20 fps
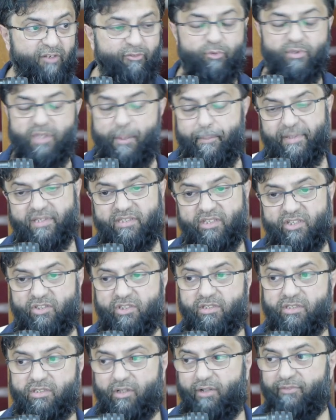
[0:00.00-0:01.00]
of the
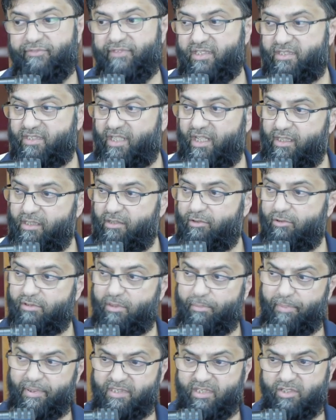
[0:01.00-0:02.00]
positions of the sun
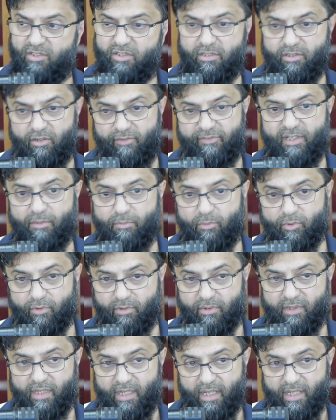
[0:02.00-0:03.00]
or the positions of the
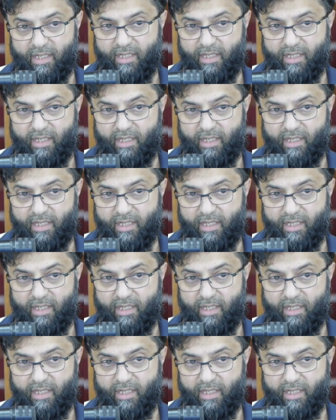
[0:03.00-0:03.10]
moon.